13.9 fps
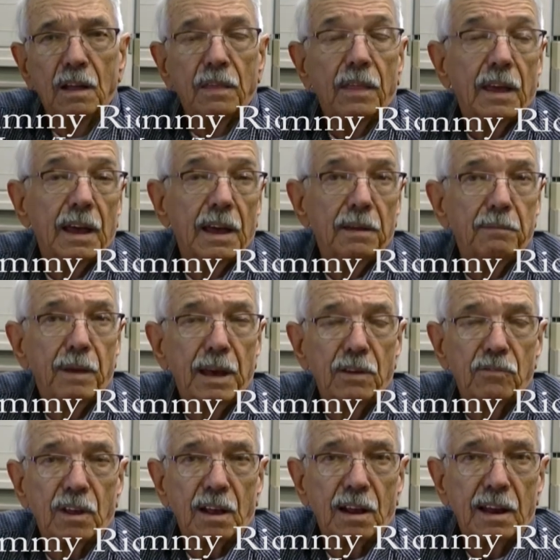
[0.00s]
They
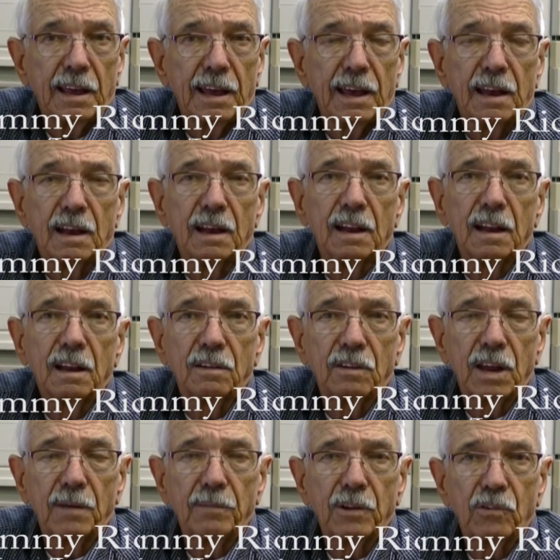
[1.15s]
basically had a little
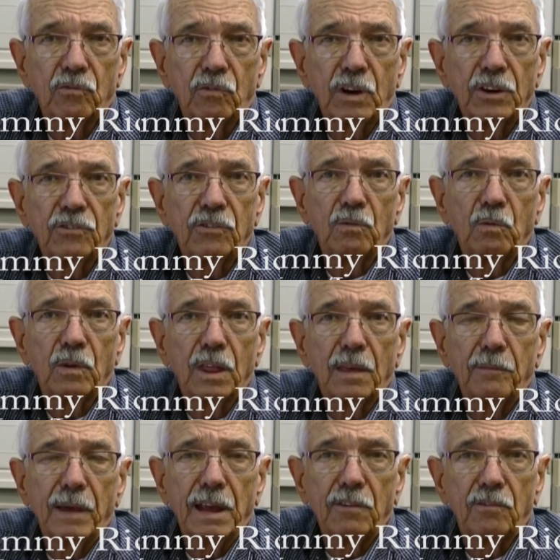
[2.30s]
demonstration where they
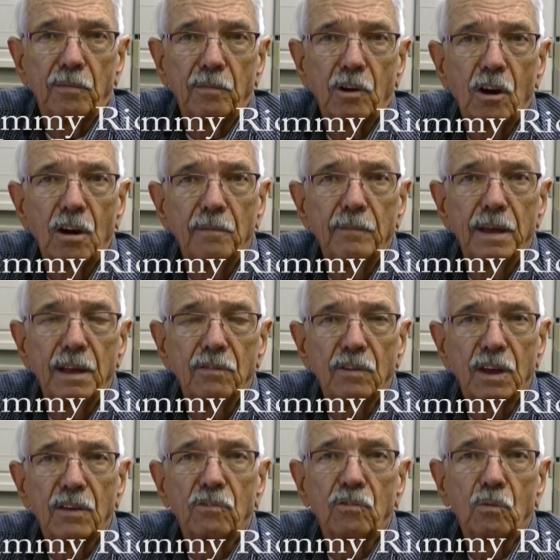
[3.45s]
made some comments
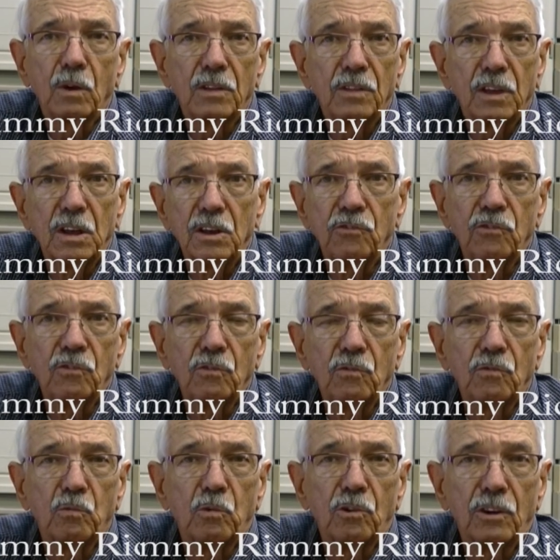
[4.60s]
as to what the
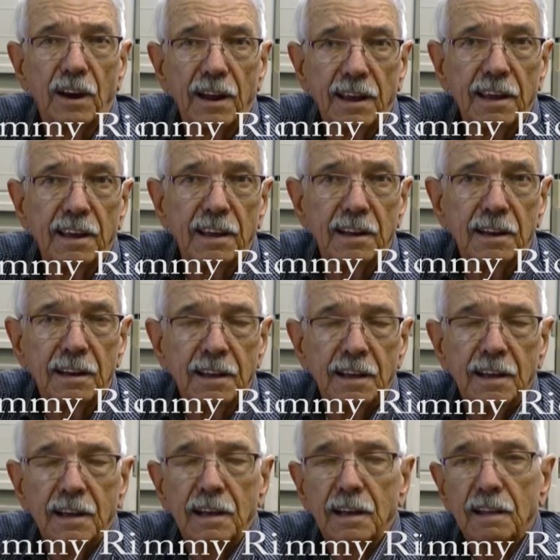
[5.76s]
issues were at hand.
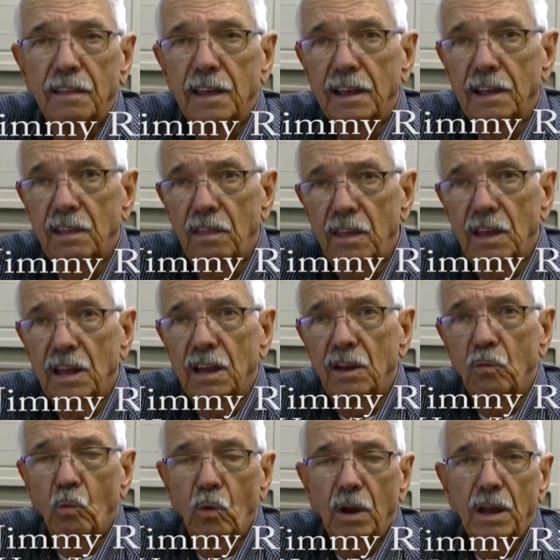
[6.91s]
They
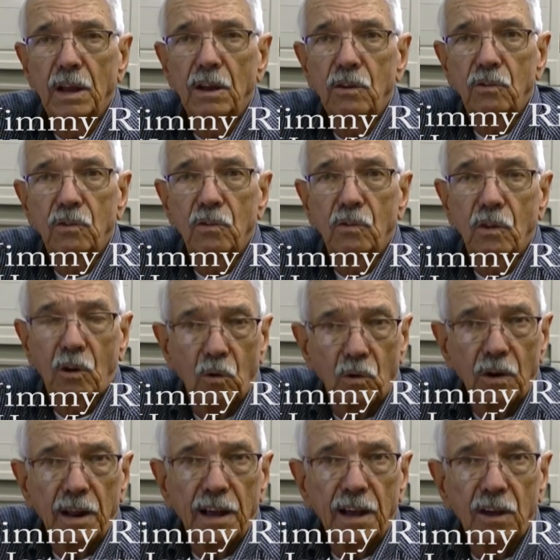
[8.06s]
then went to the
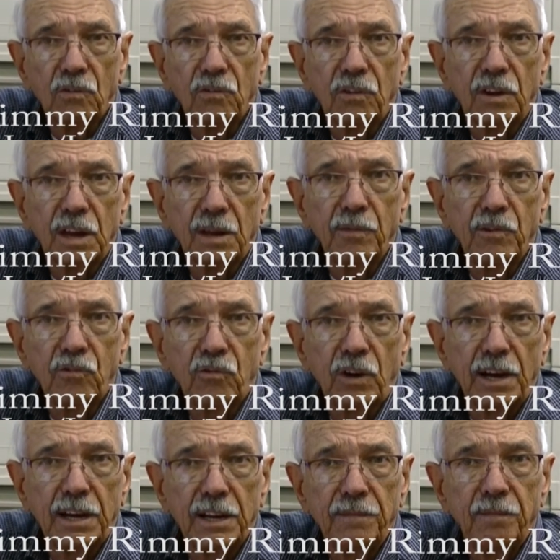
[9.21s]
courthouse and
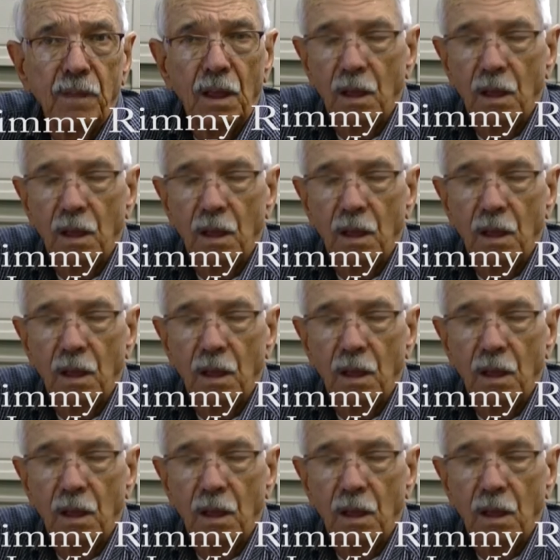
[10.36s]
demonstrated.